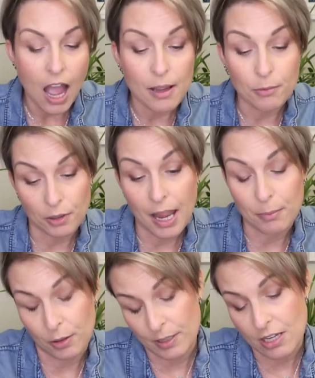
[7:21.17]
I'm,
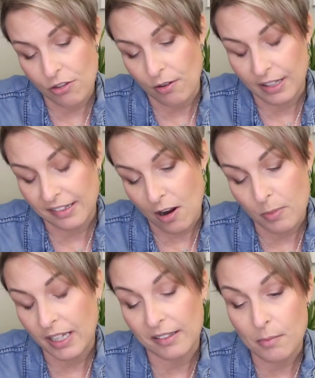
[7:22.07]
am going to throw this out
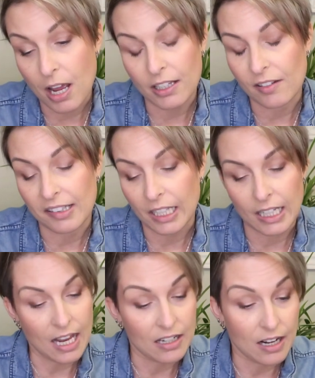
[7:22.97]
because I'm not using it
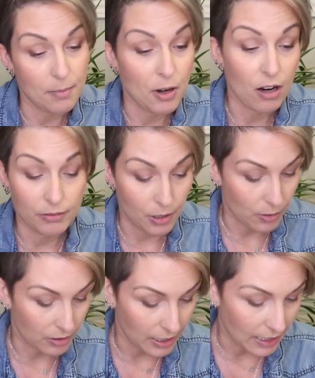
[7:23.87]
again and I'm not
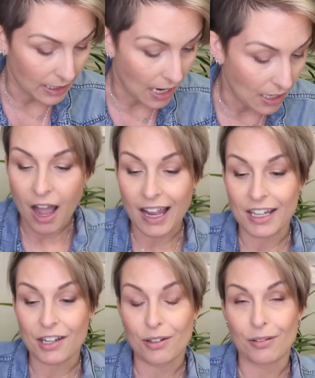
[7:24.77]
reordering it again.
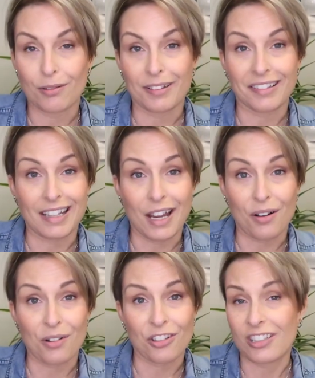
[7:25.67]
I use
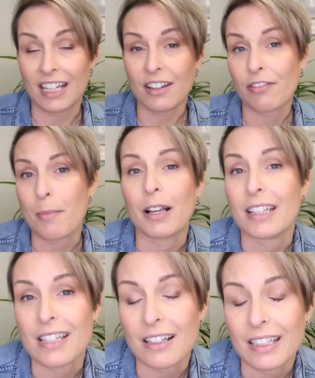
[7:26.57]
now Stick It from
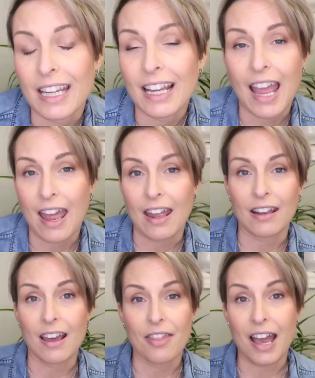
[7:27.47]
Ugly Duckling
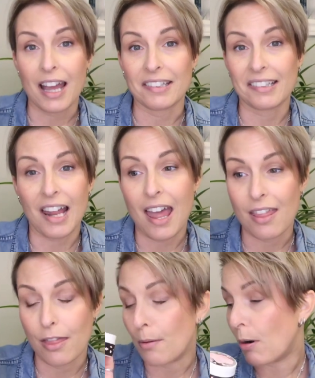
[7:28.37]
and that's
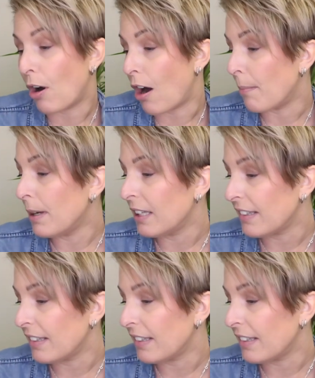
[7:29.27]
the bomb.